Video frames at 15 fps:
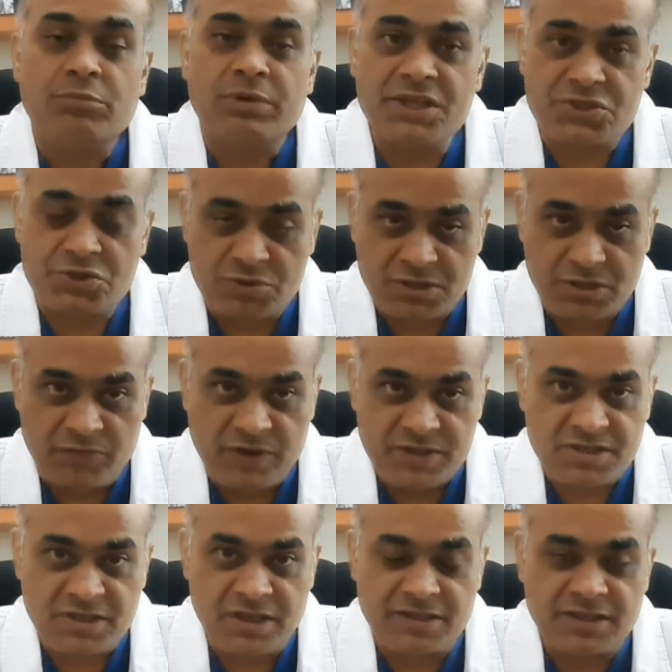please use the
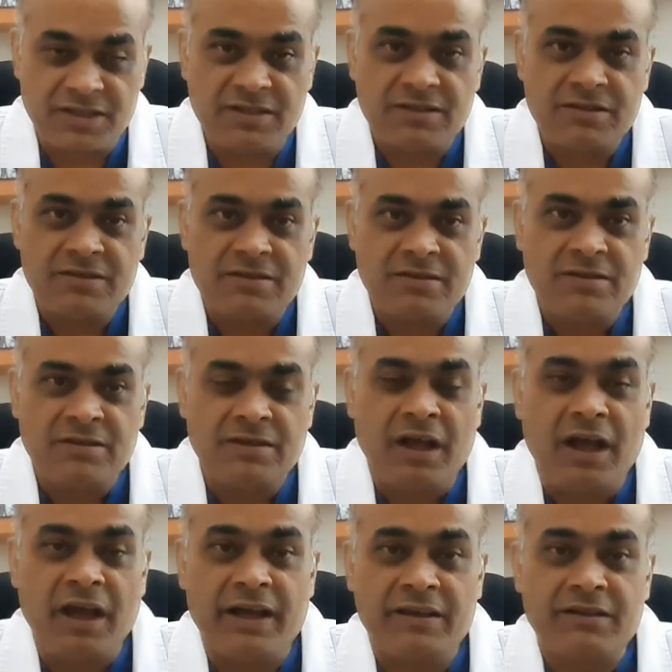facility
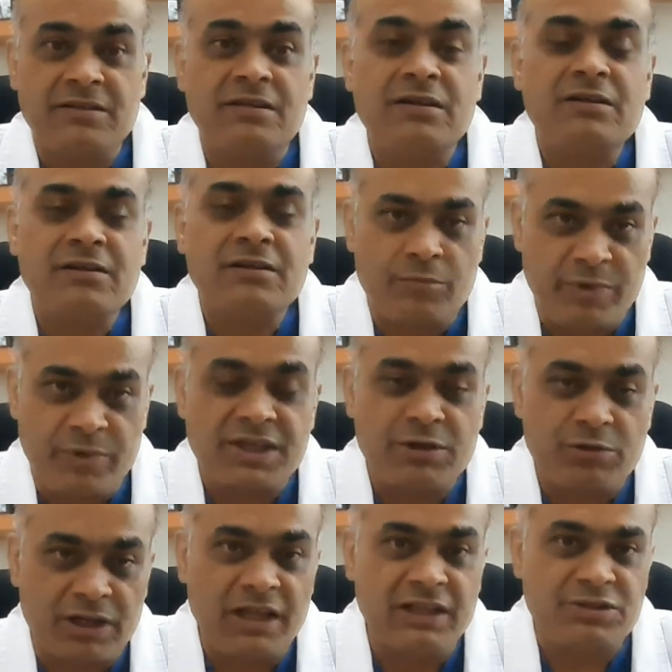and make
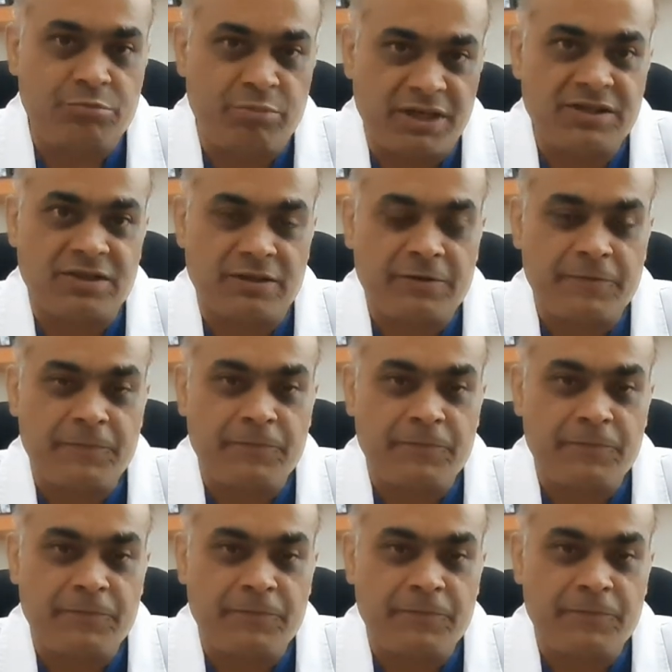your health better.